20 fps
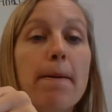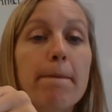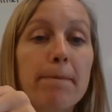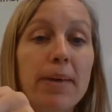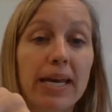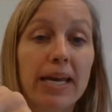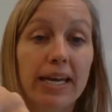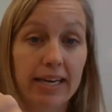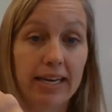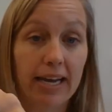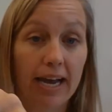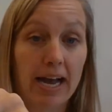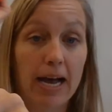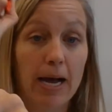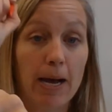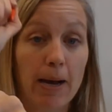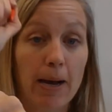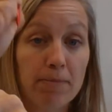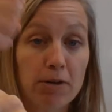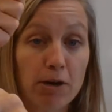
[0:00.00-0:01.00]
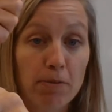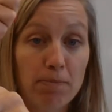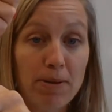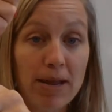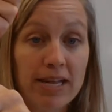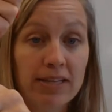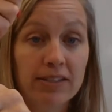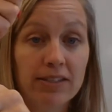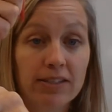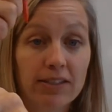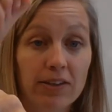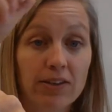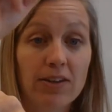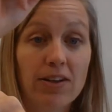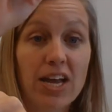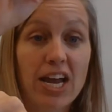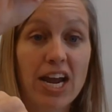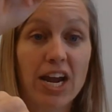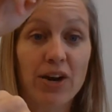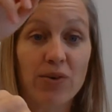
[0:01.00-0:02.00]
Pick up your pencil
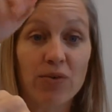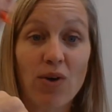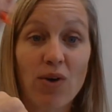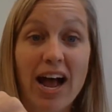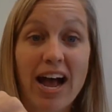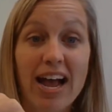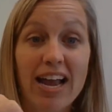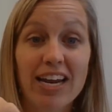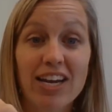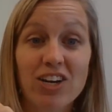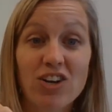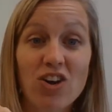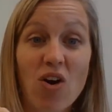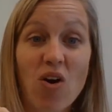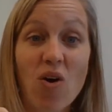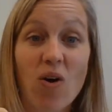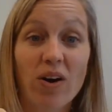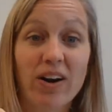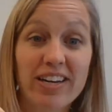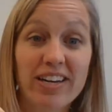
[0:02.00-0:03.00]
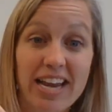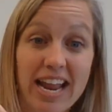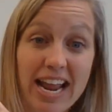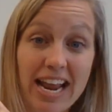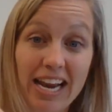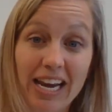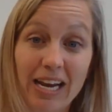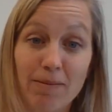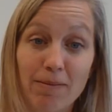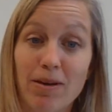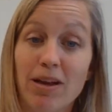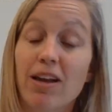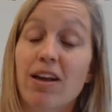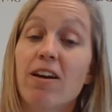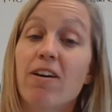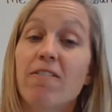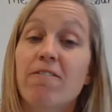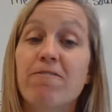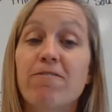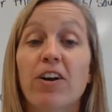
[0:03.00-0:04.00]
and write your name.
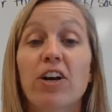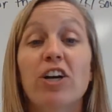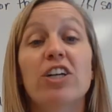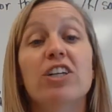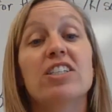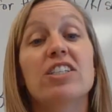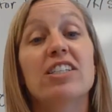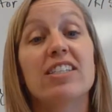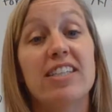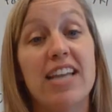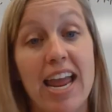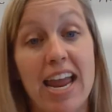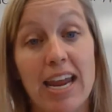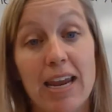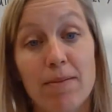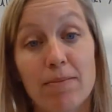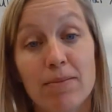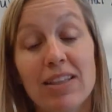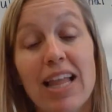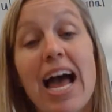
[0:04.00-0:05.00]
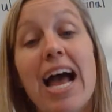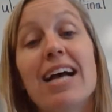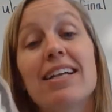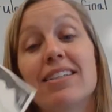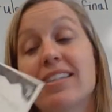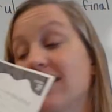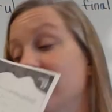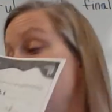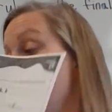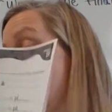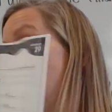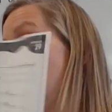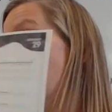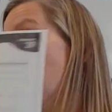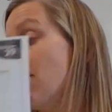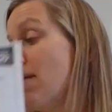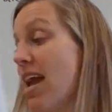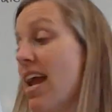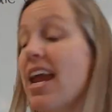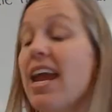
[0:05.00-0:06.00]
First name, last
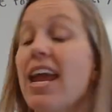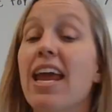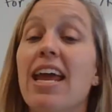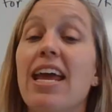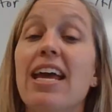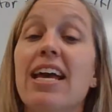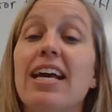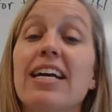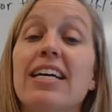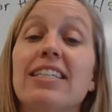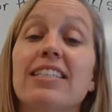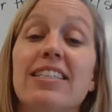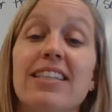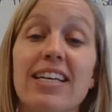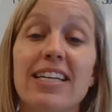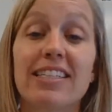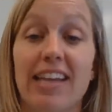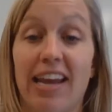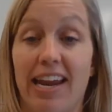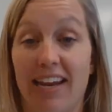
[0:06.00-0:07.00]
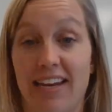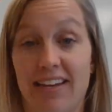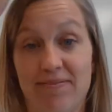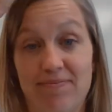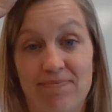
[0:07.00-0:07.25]
name, and the date.